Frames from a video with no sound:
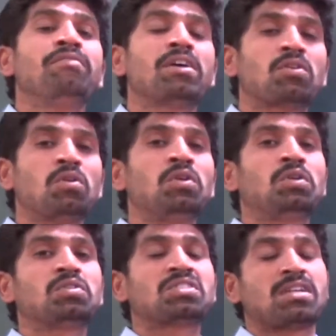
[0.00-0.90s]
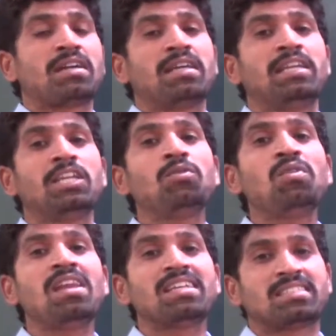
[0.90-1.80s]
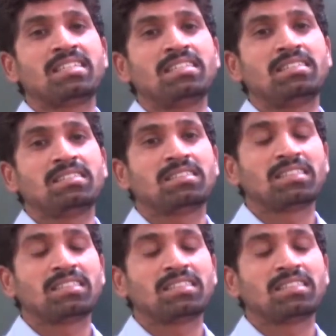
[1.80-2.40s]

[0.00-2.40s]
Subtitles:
we are going to start a new lesson,